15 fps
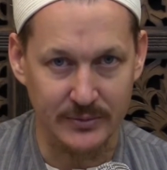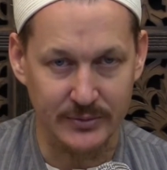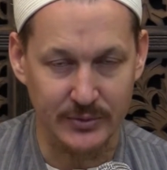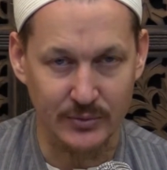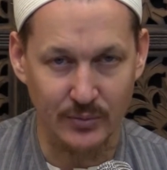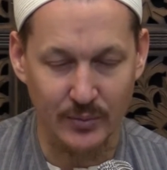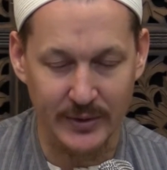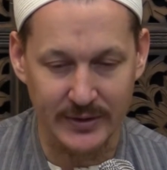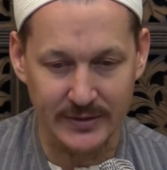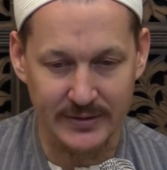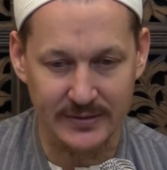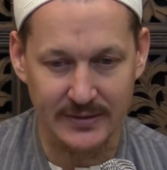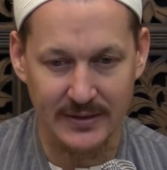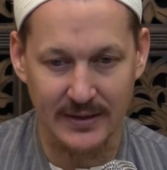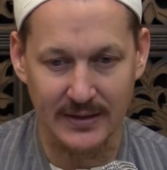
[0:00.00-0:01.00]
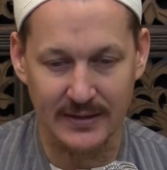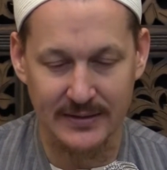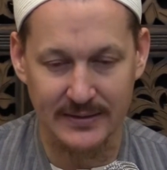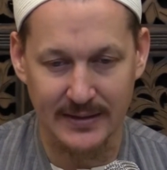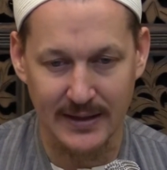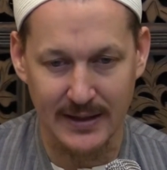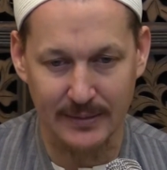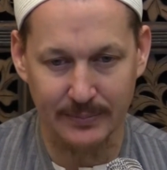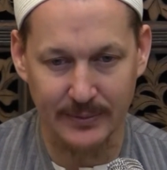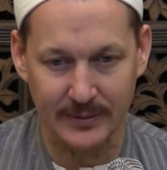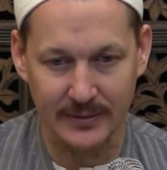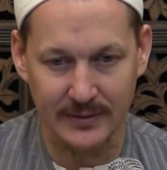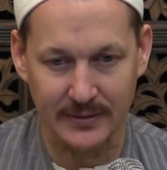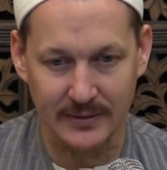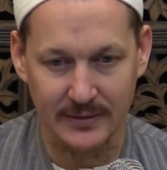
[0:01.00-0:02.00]
to witnessing this
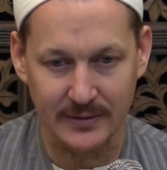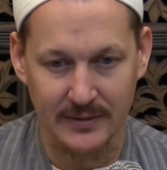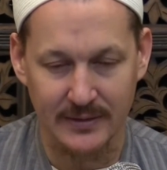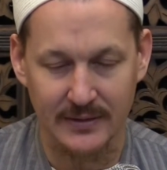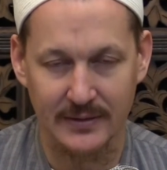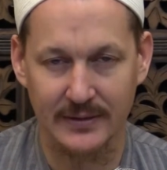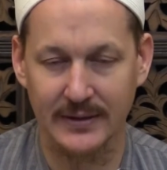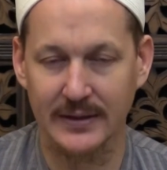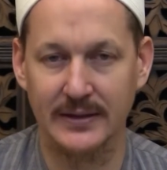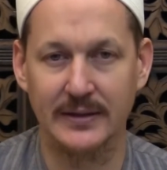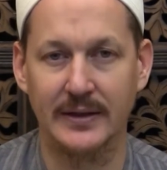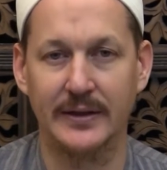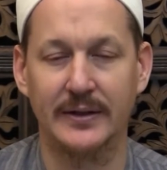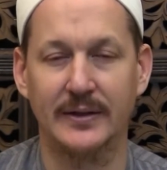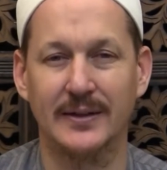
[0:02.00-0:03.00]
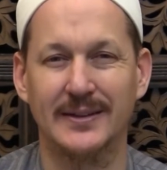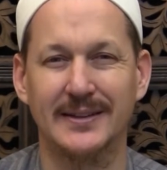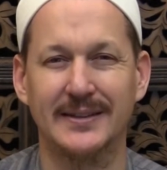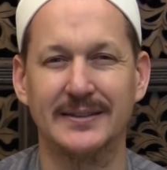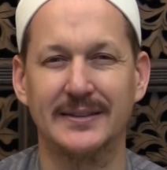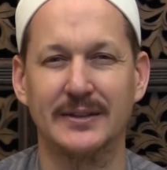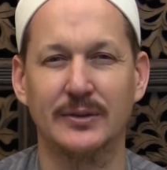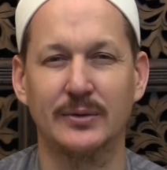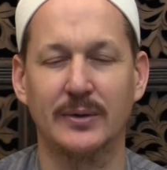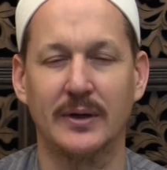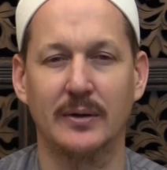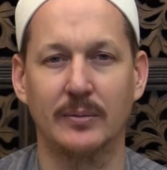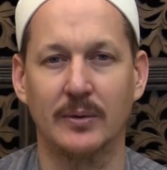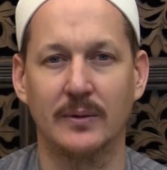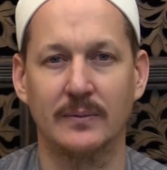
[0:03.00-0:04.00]
happening la ilaha illallah it is
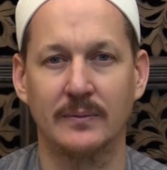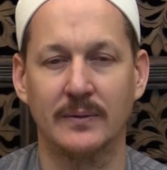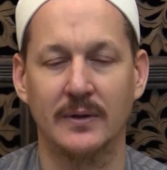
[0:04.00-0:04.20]
incredible